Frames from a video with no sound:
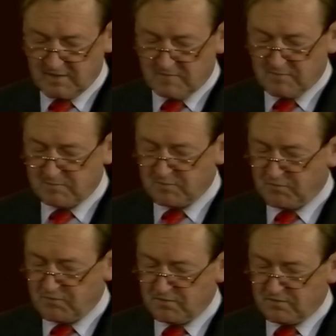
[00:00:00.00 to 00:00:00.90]
But
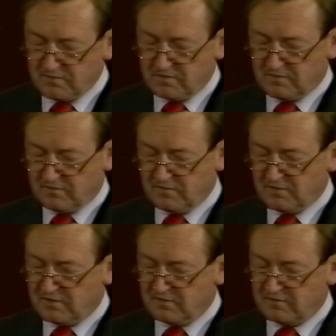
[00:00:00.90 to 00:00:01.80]
before
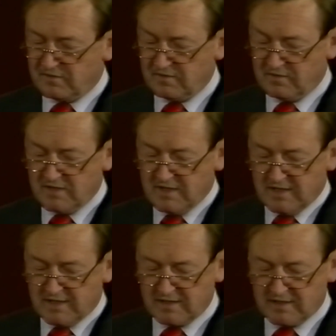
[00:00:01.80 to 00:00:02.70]
doing so,
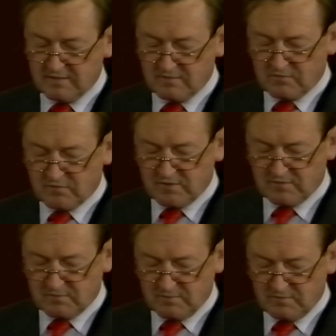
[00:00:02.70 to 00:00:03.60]
I'd like to
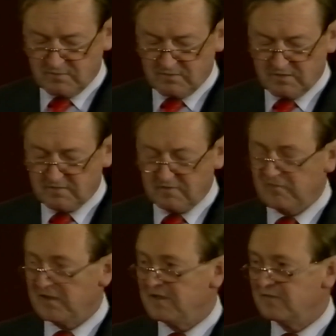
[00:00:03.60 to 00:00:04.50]
trace with you a little of
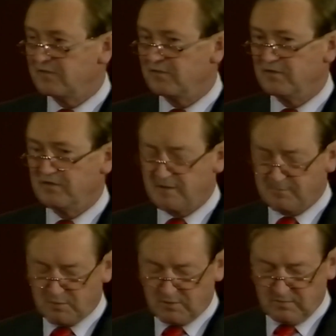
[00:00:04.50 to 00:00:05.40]
the history of our
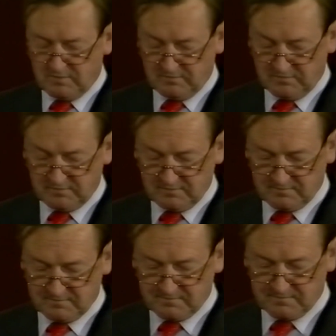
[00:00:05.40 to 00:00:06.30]
problems.
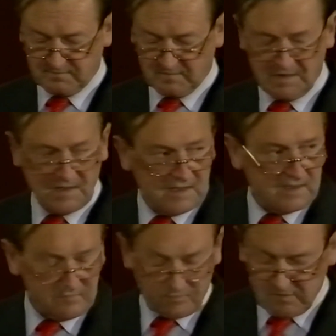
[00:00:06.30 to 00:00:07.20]

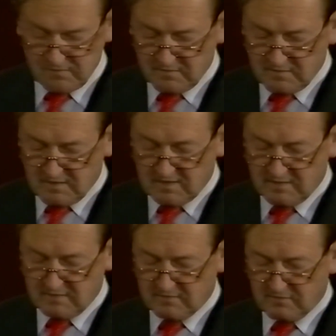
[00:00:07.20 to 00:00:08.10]
In recent
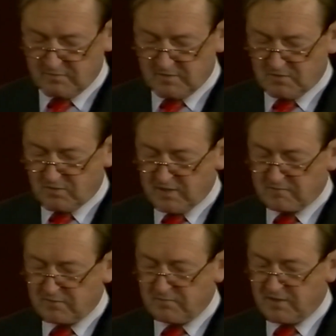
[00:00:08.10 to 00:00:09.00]
years, there have been quite
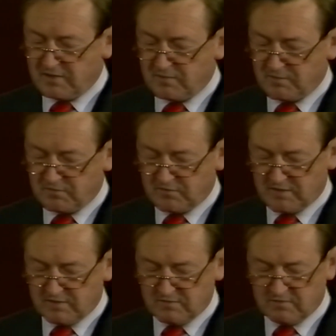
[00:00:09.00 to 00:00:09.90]
remarkable
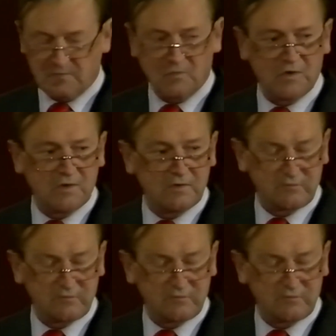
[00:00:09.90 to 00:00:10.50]
changes in world